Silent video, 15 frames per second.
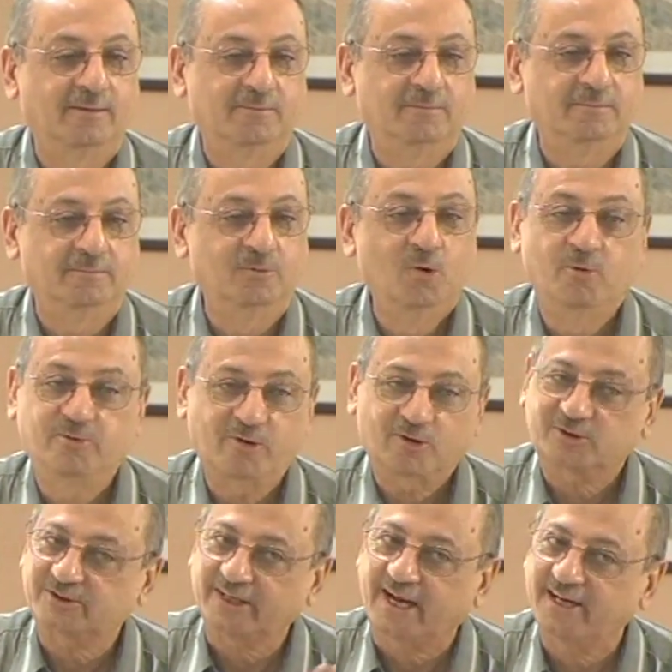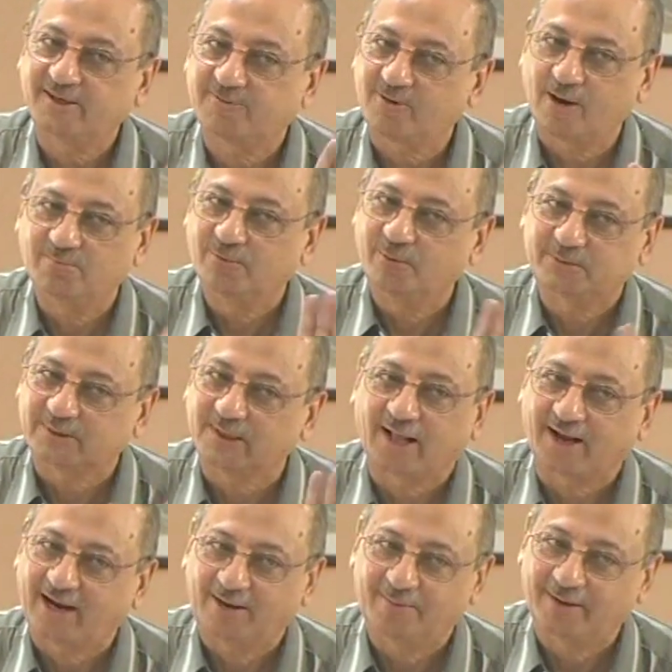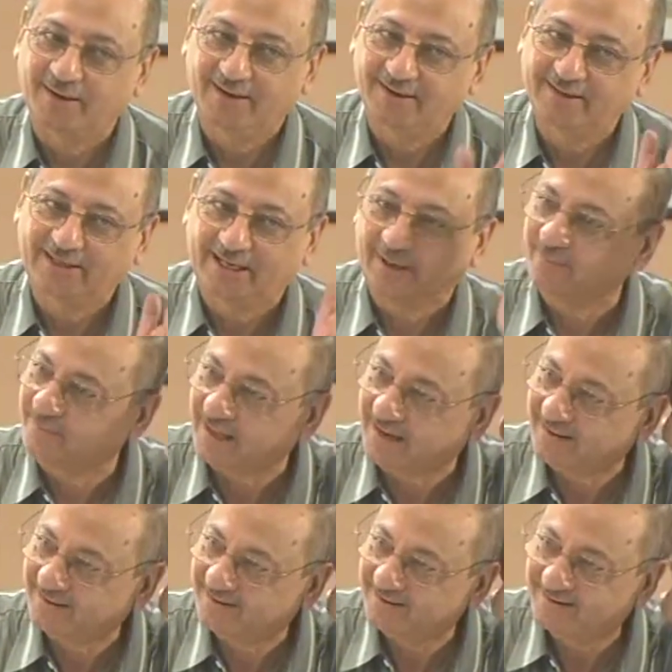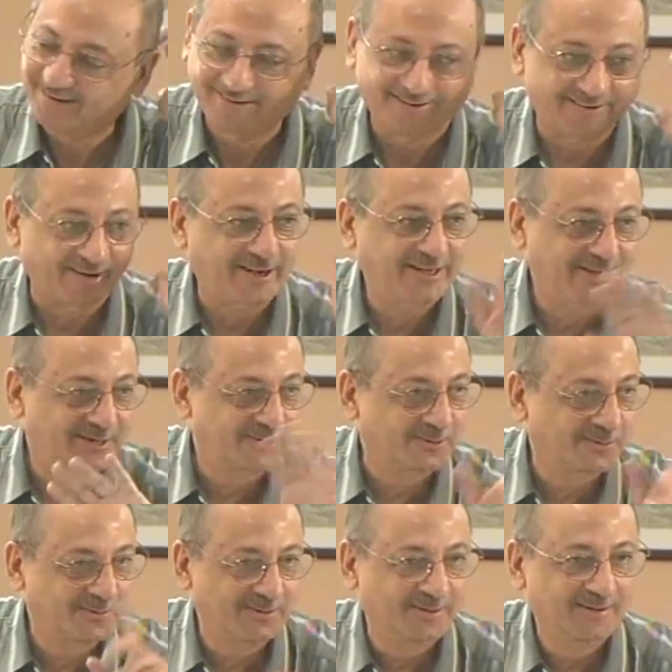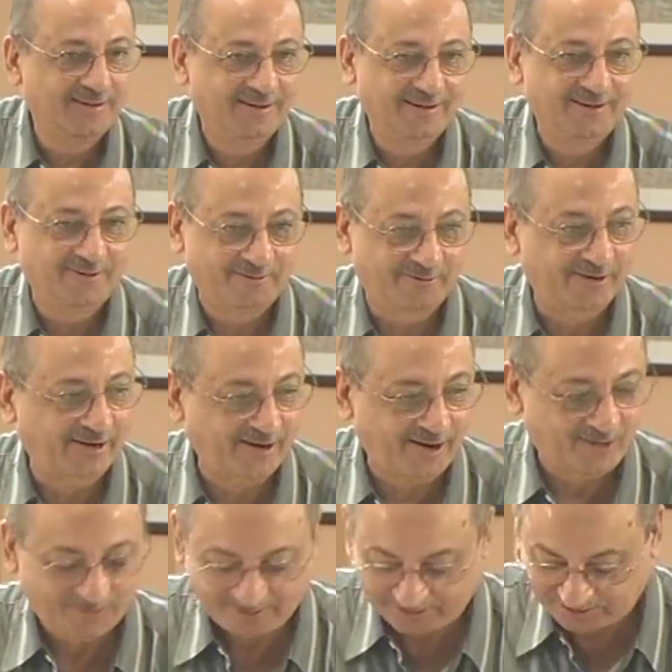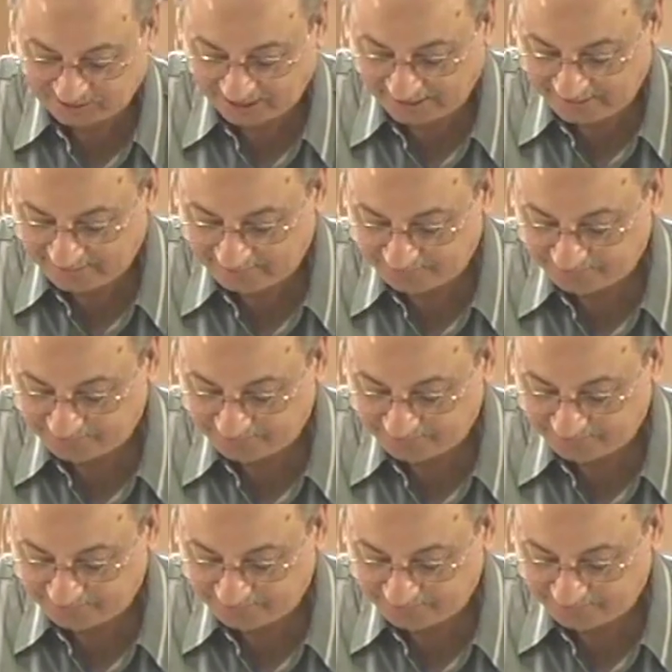move your sight from mubtada khabar. Keep that ready to figure out, inshallah.